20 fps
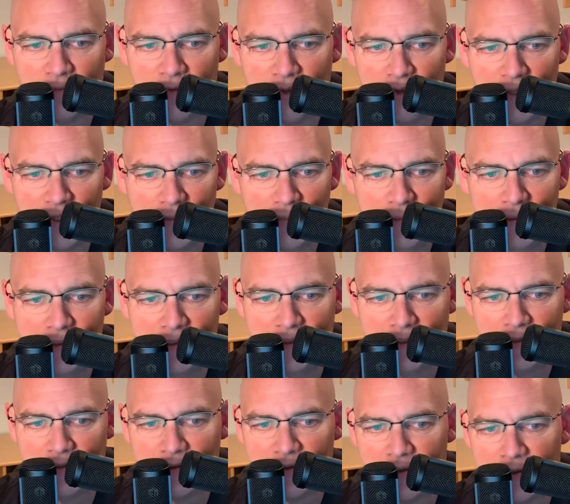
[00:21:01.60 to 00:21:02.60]
with
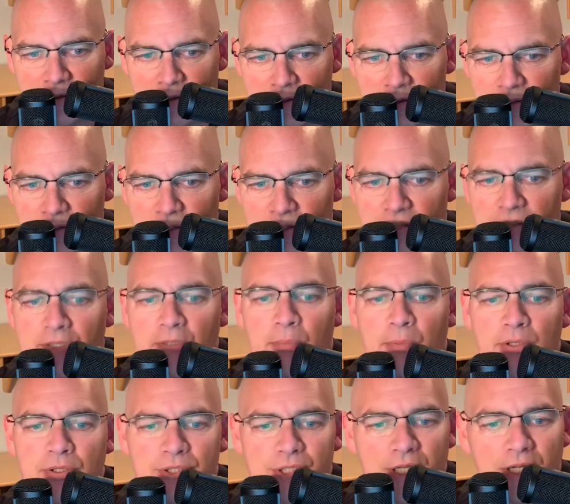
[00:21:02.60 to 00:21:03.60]
NPD or narcissistic
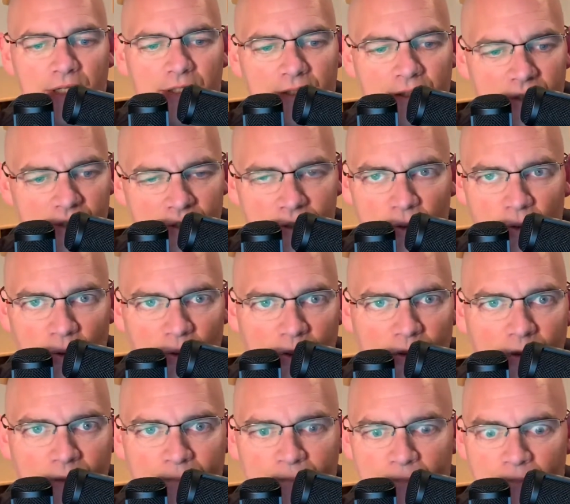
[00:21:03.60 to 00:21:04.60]
personality
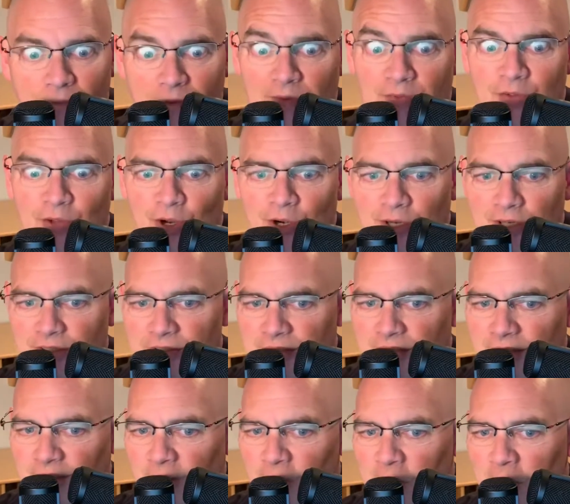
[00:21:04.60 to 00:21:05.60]
disorder, Narc as
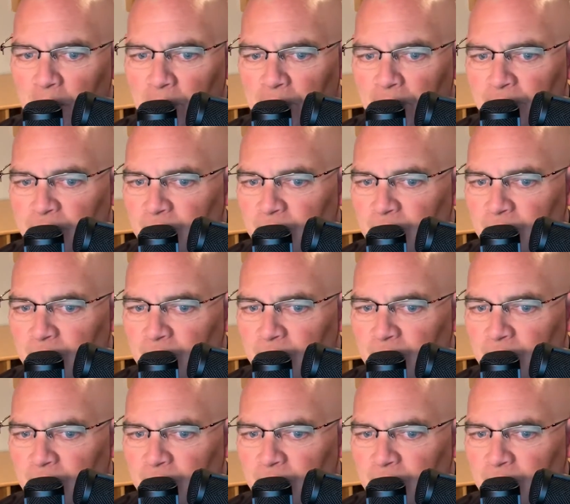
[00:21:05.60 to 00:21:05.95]
I call them.